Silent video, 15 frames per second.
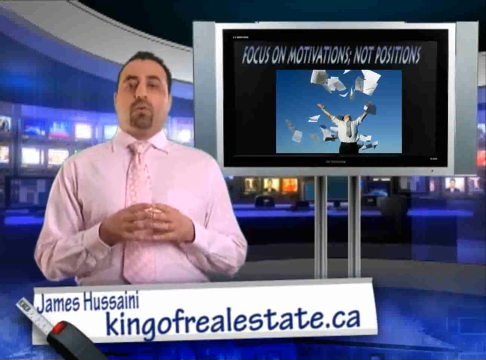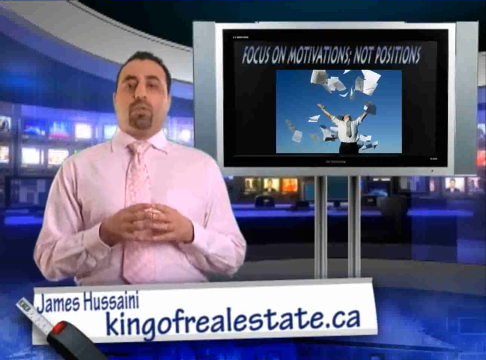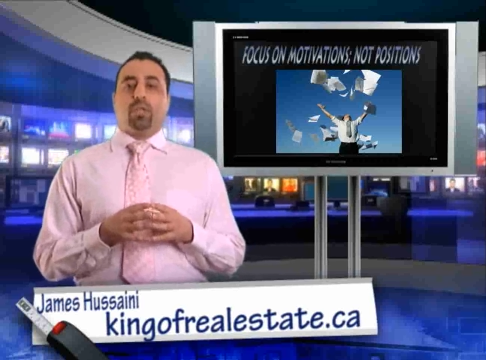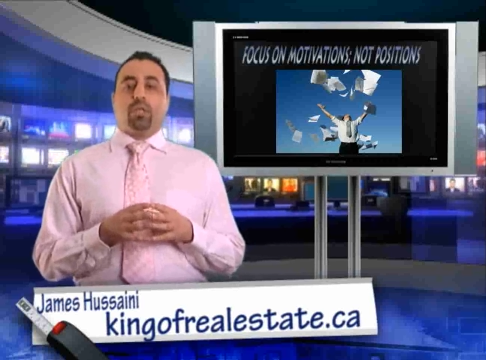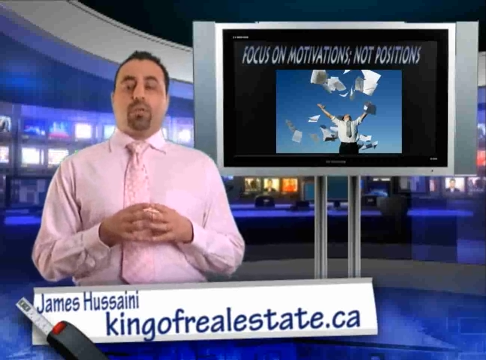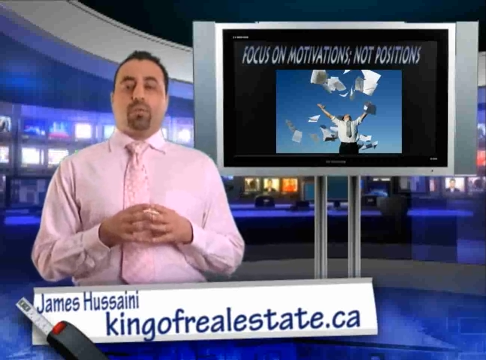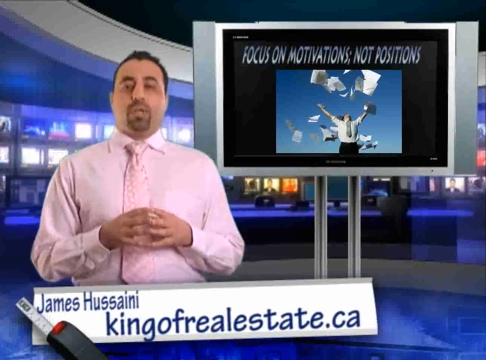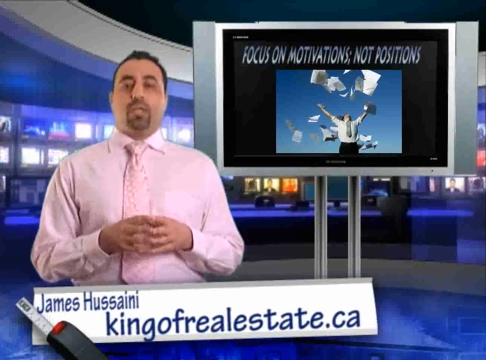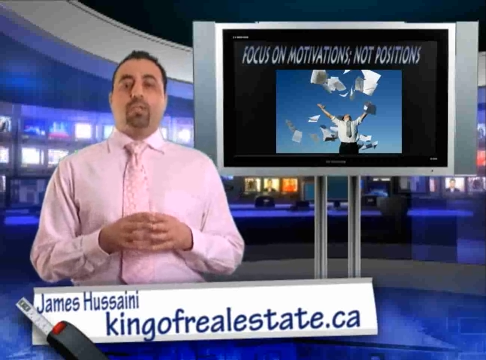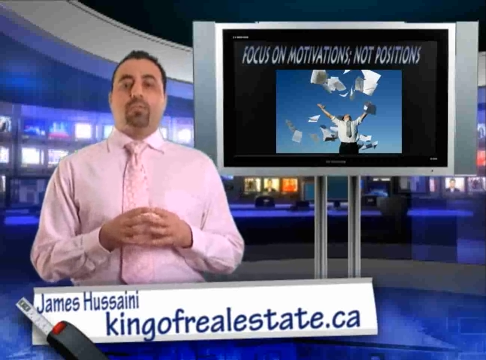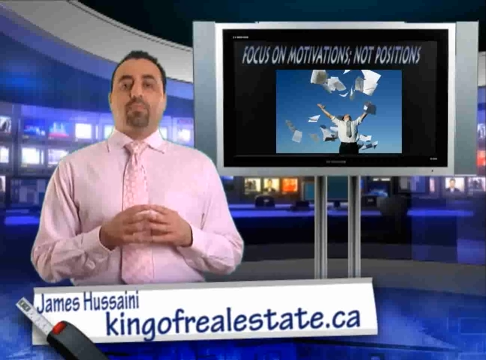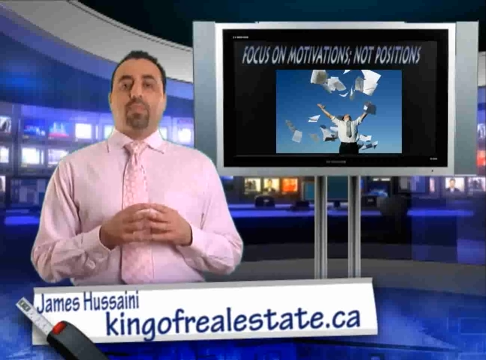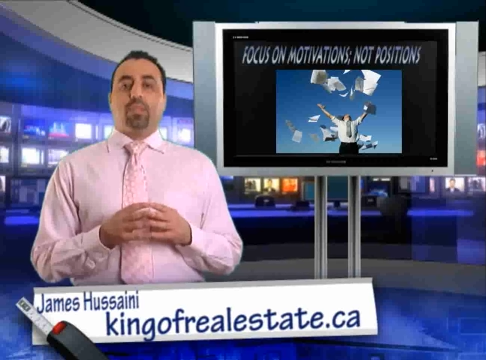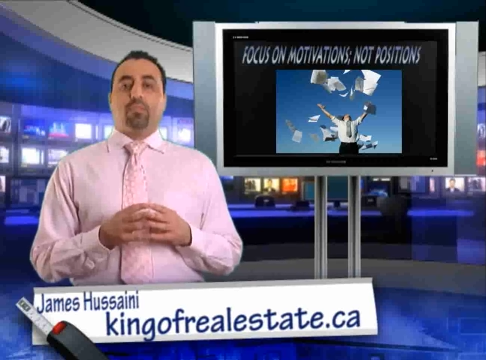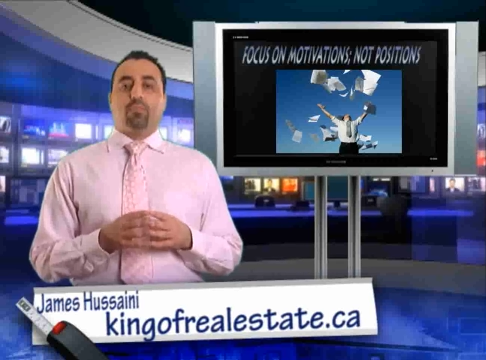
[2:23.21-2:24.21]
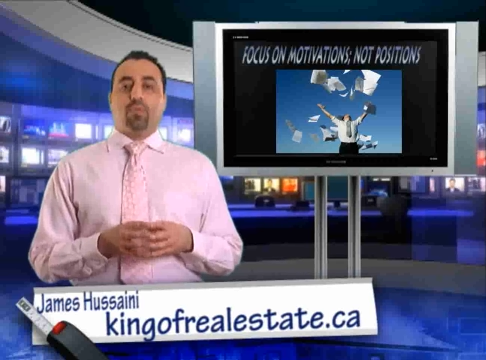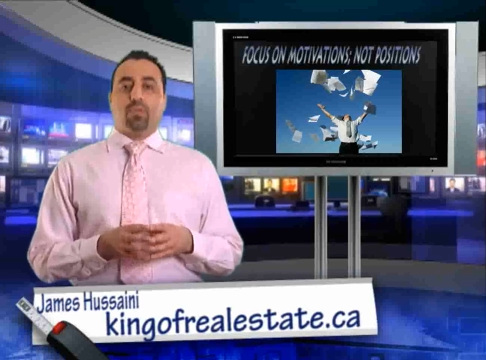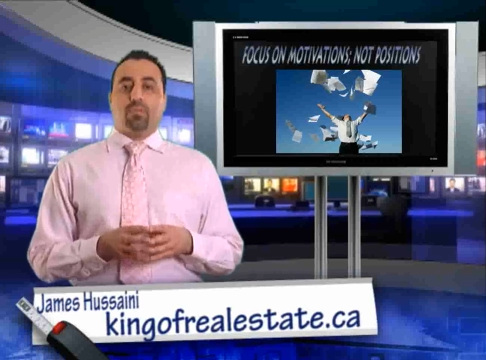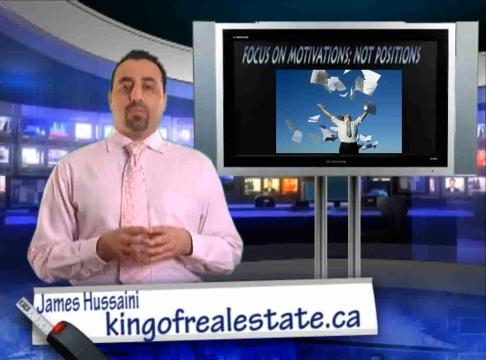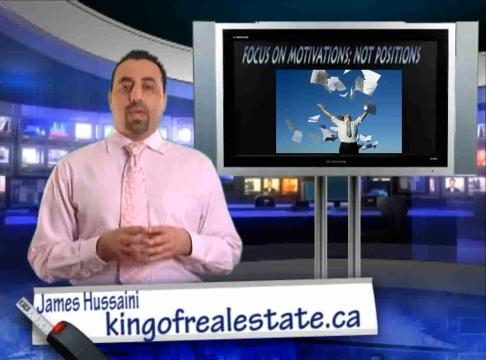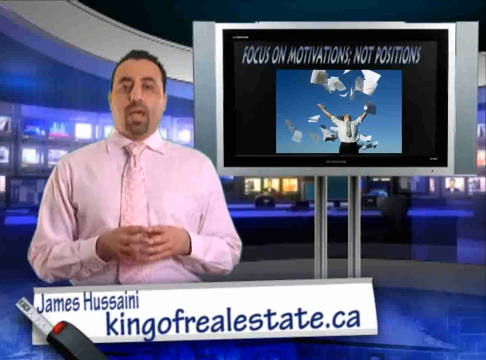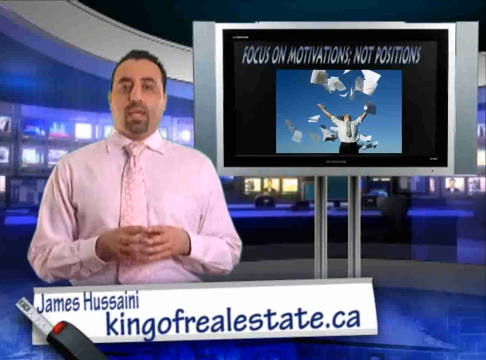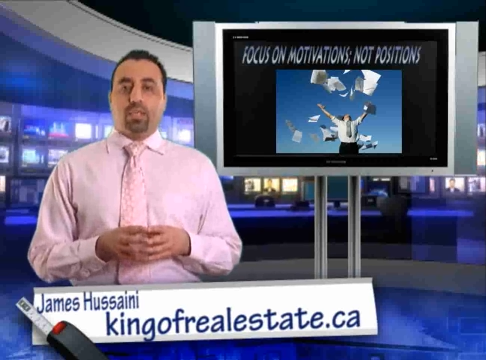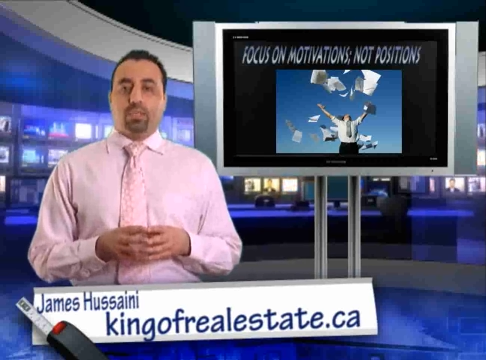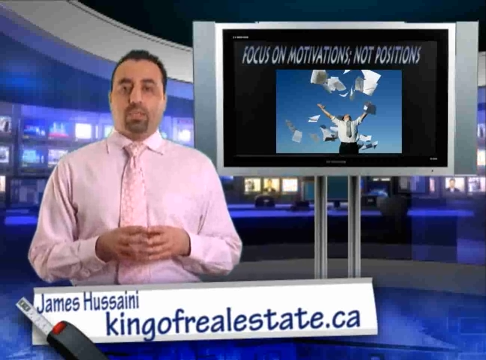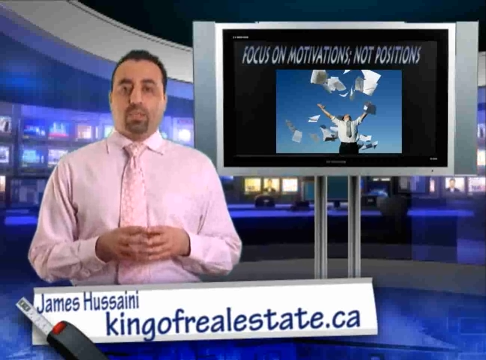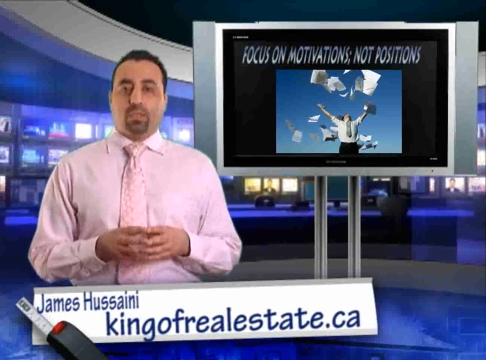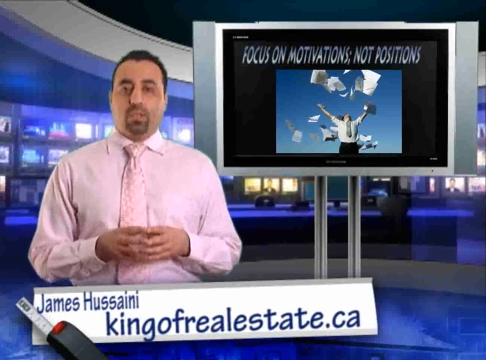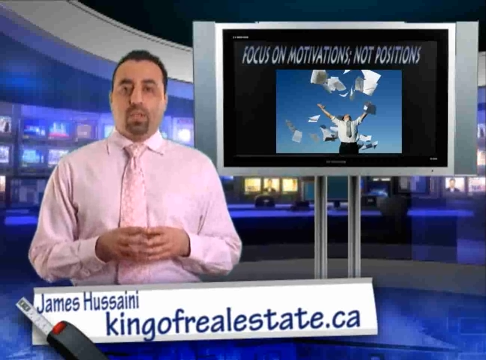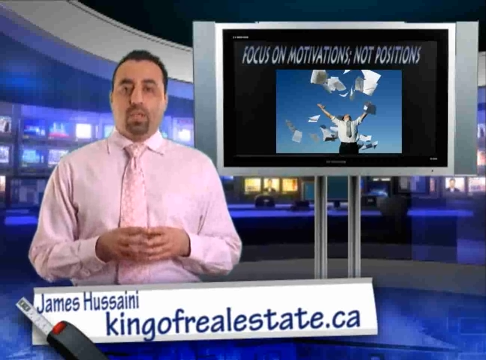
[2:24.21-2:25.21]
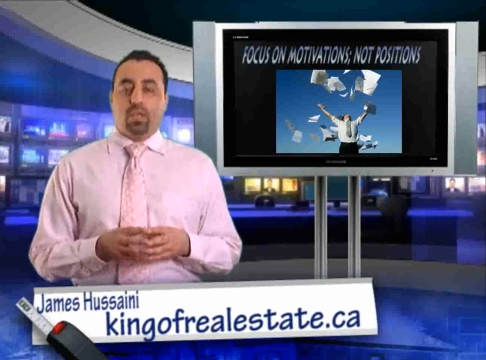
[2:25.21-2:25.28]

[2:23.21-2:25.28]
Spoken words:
on a real estate transaction,